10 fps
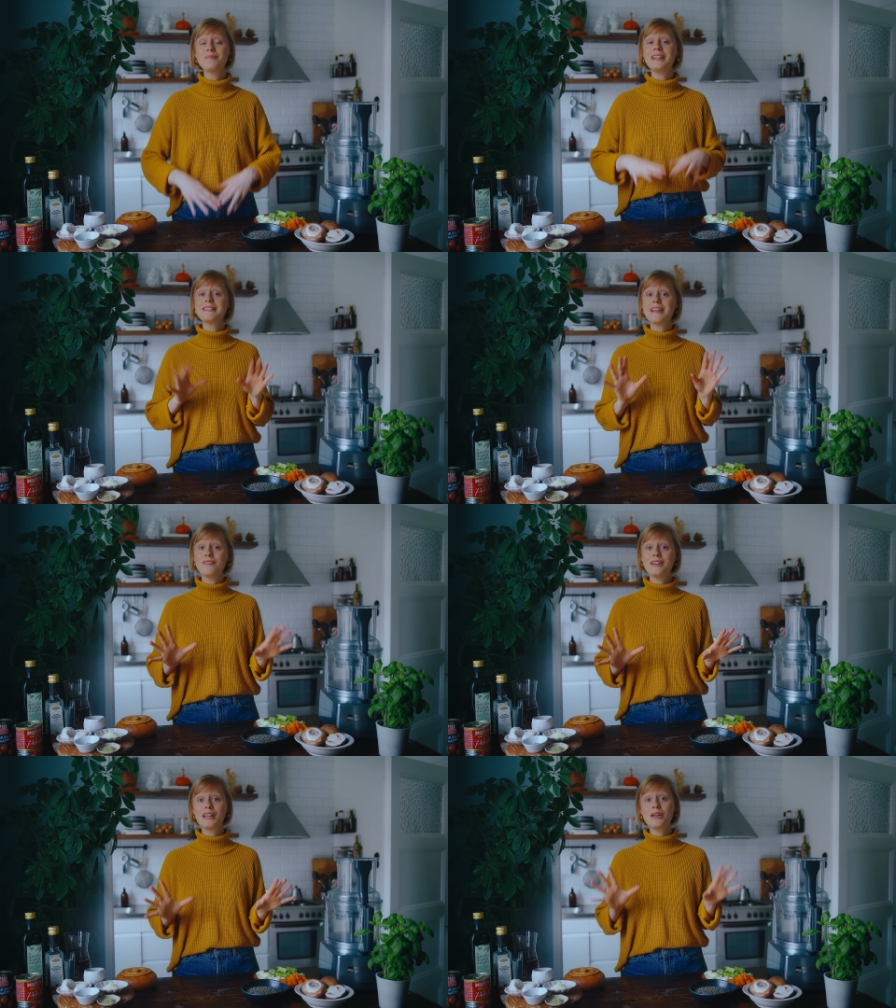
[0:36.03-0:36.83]
but it's
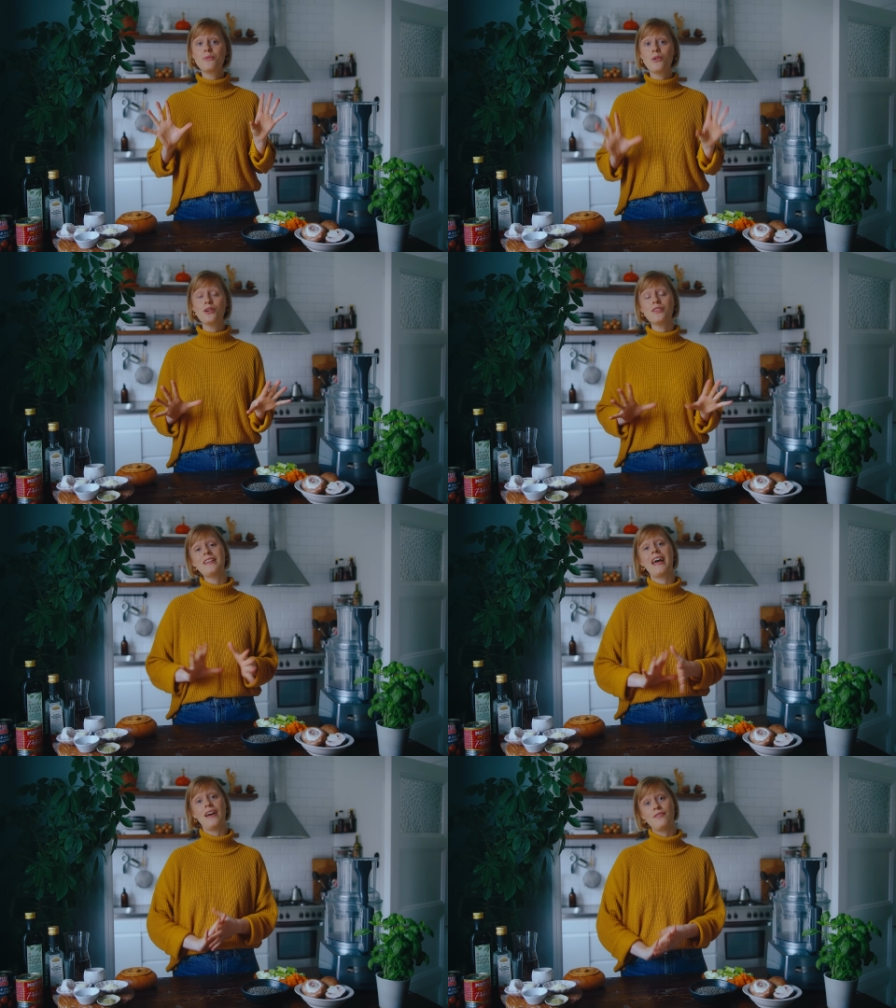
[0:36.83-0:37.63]
definitely worth
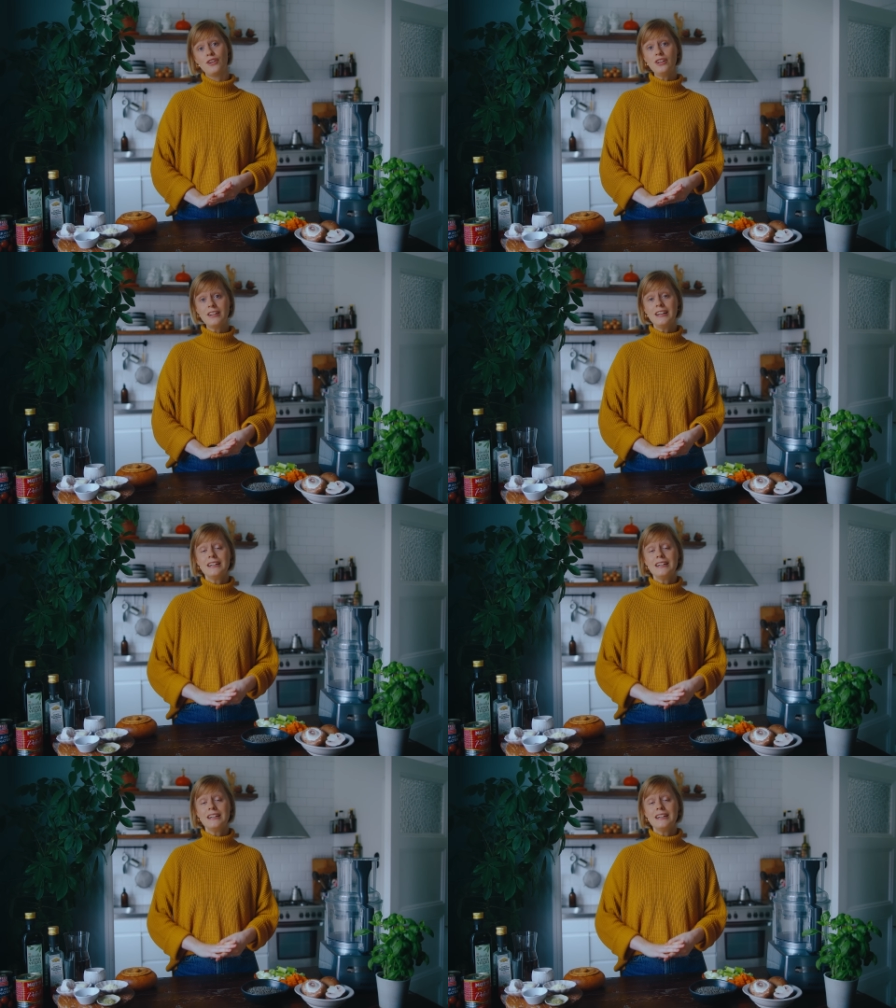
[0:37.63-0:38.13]
the effort.